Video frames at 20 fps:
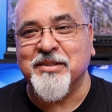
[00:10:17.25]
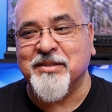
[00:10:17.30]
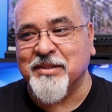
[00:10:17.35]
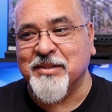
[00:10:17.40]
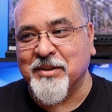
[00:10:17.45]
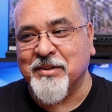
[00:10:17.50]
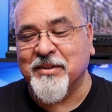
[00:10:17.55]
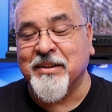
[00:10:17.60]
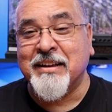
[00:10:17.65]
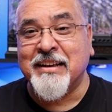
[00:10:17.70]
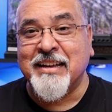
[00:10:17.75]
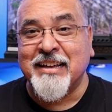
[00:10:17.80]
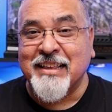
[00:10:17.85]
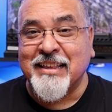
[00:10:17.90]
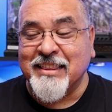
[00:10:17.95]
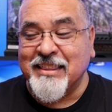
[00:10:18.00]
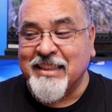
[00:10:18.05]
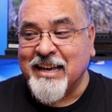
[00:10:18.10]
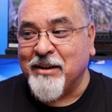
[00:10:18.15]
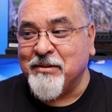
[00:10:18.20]
So
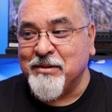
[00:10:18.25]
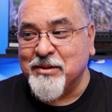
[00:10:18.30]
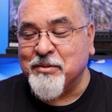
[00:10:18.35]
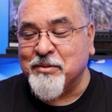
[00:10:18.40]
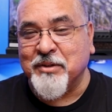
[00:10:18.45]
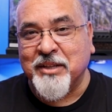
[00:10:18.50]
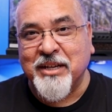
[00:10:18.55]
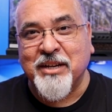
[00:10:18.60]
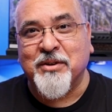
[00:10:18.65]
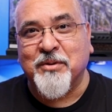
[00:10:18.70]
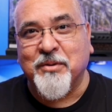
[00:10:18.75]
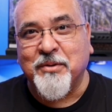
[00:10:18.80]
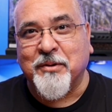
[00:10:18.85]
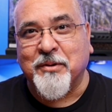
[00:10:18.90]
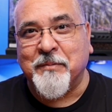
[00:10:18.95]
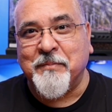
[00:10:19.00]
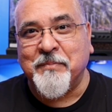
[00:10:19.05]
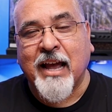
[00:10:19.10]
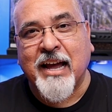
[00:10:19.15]
that was really cool.